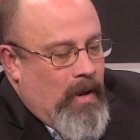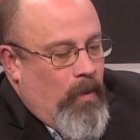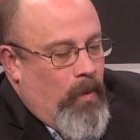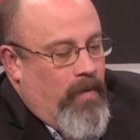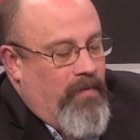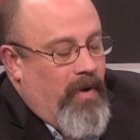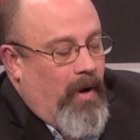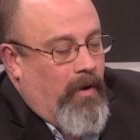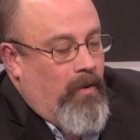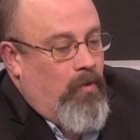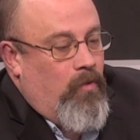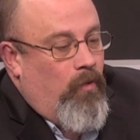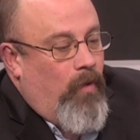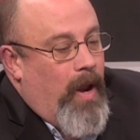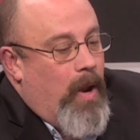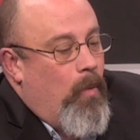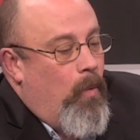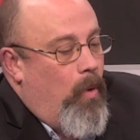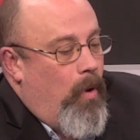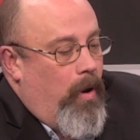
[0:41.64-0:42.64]
We've done
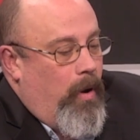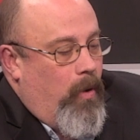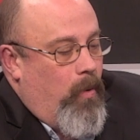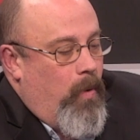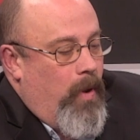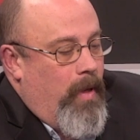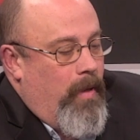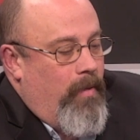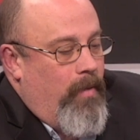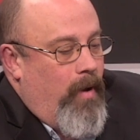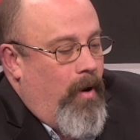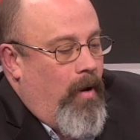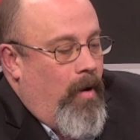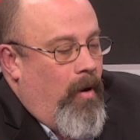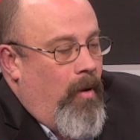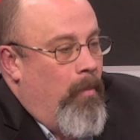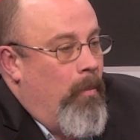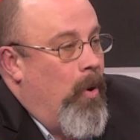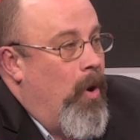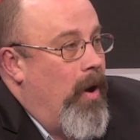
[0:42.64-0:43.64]
great work with
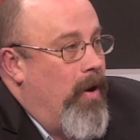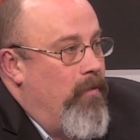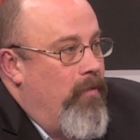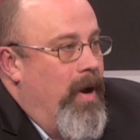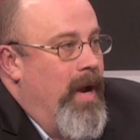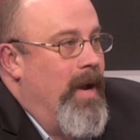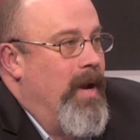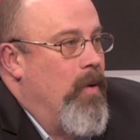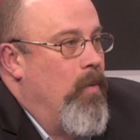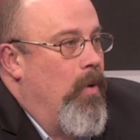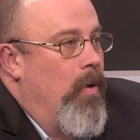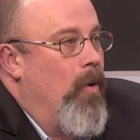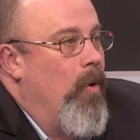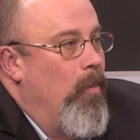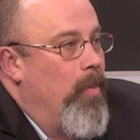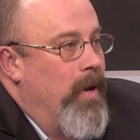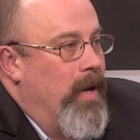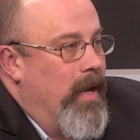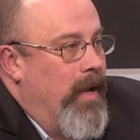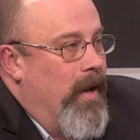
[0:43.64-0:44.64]
our bond rating. We're
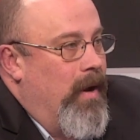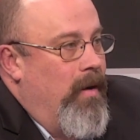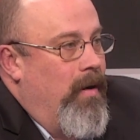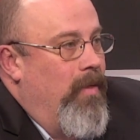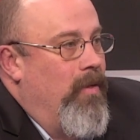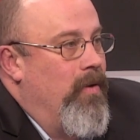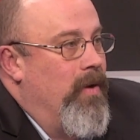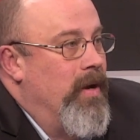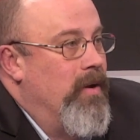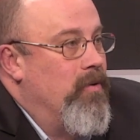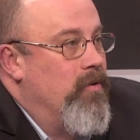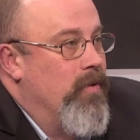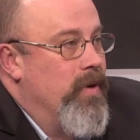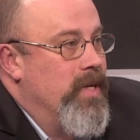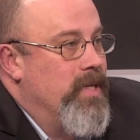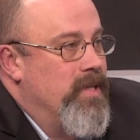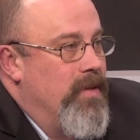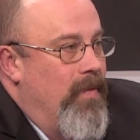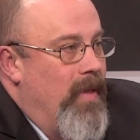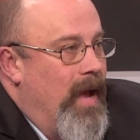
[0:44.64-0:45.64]
hoping to get another
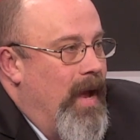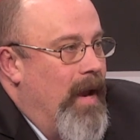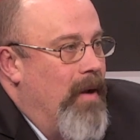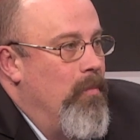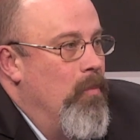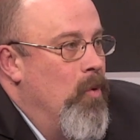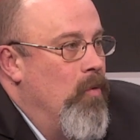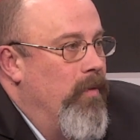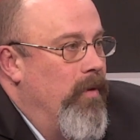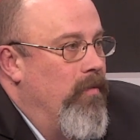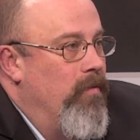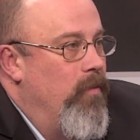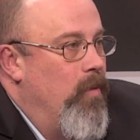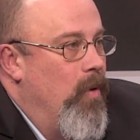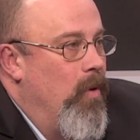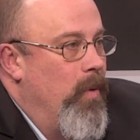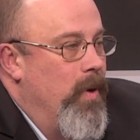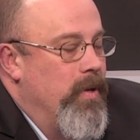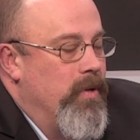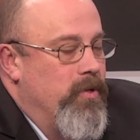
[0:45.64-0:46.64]
increase in that moving
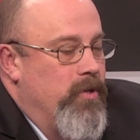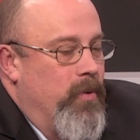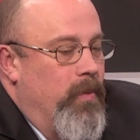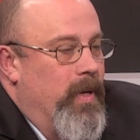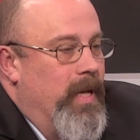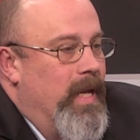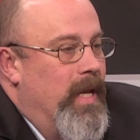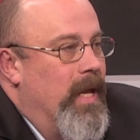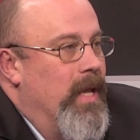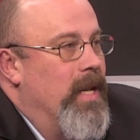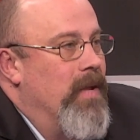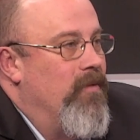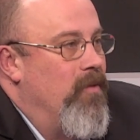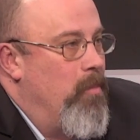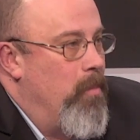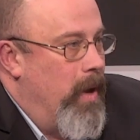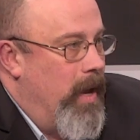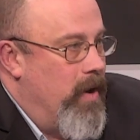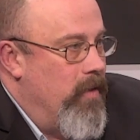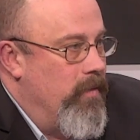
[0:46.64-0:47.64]
forward so we can get
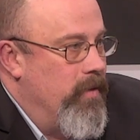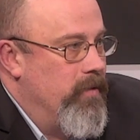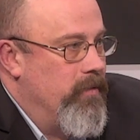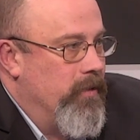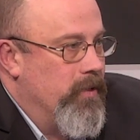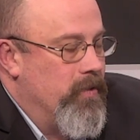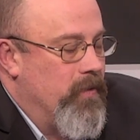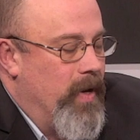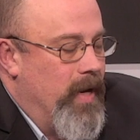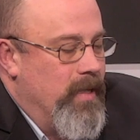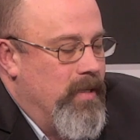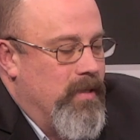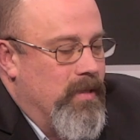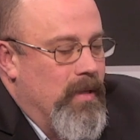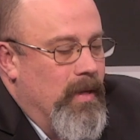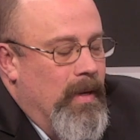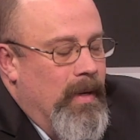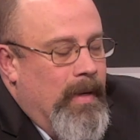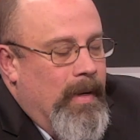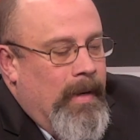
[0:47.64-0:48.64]
even better interest rates.
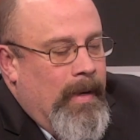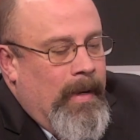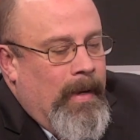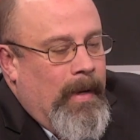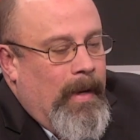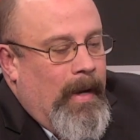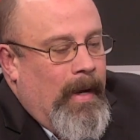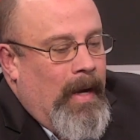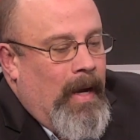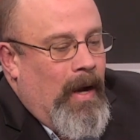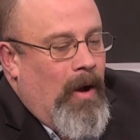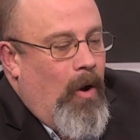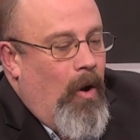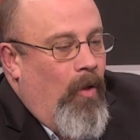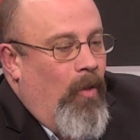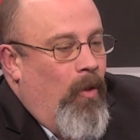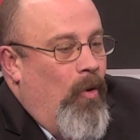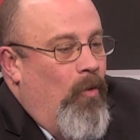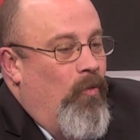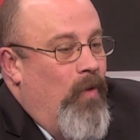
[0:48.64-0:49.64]

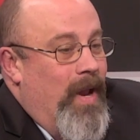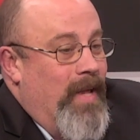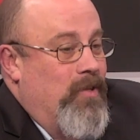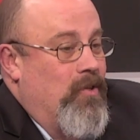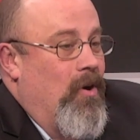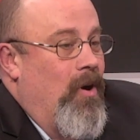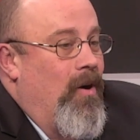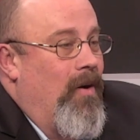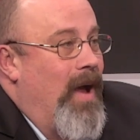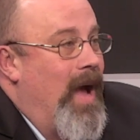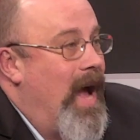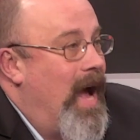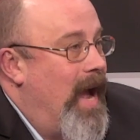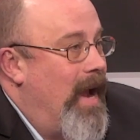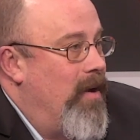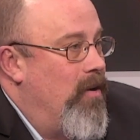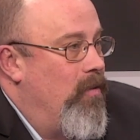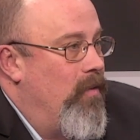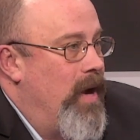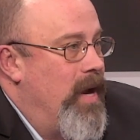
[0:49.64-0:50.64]
Although rates are
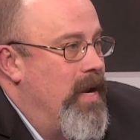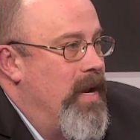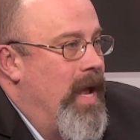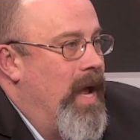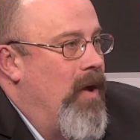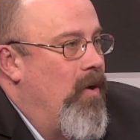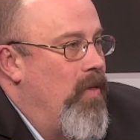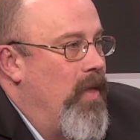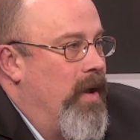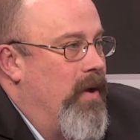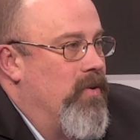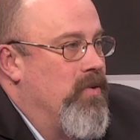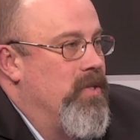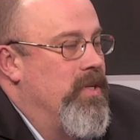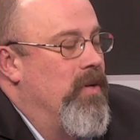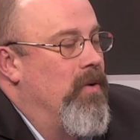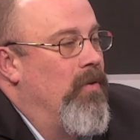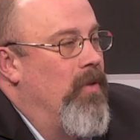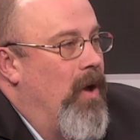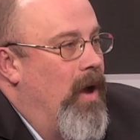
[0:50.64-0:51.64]
higher right now, they are
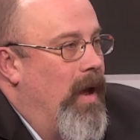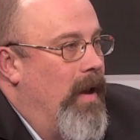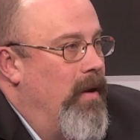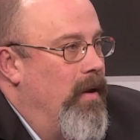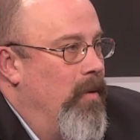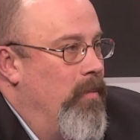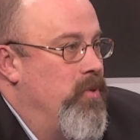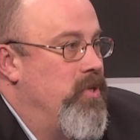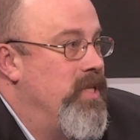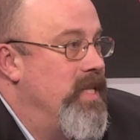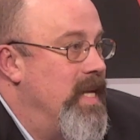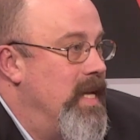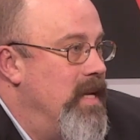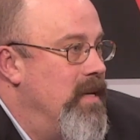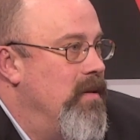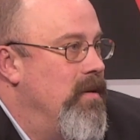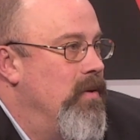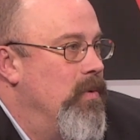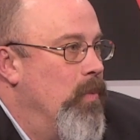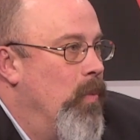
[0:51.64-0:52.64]
still not
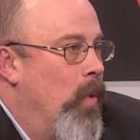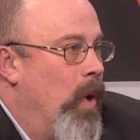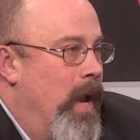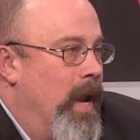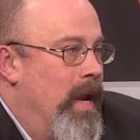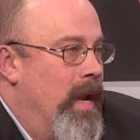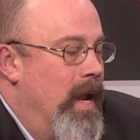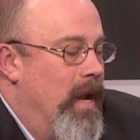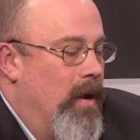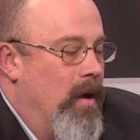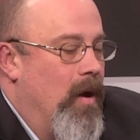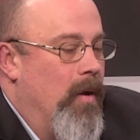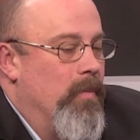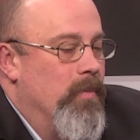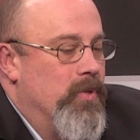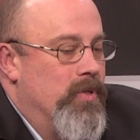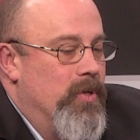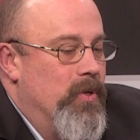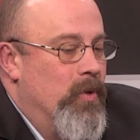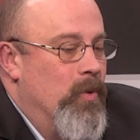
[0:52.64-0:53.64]
obscene when it
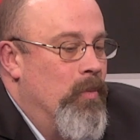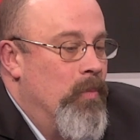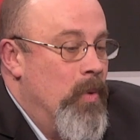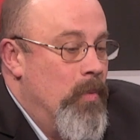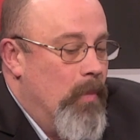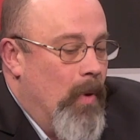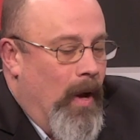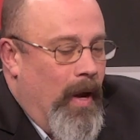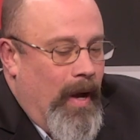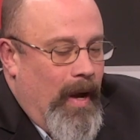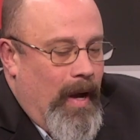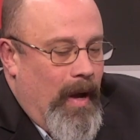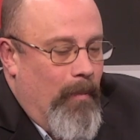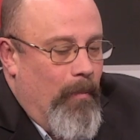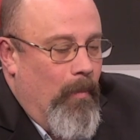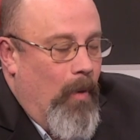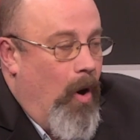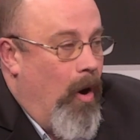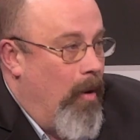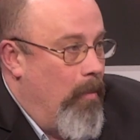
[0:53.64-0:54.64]
comes to
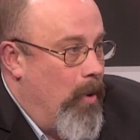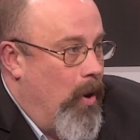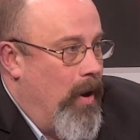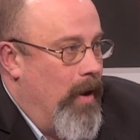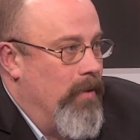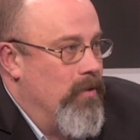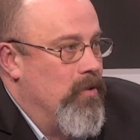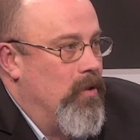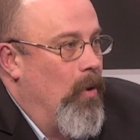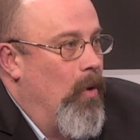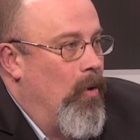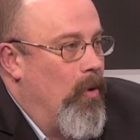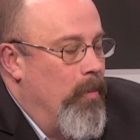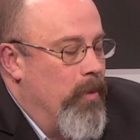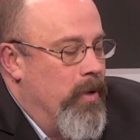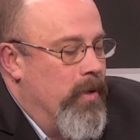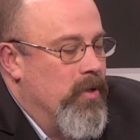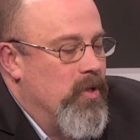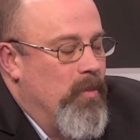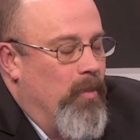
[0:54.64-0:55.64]
our bonds, local
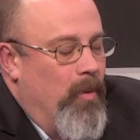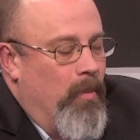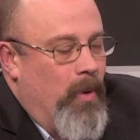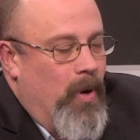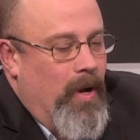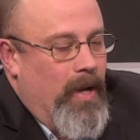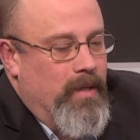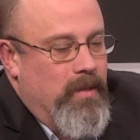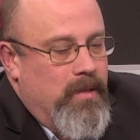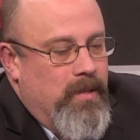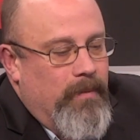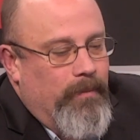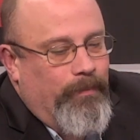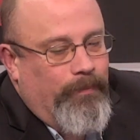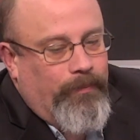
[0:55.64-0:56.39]
municipal bonds.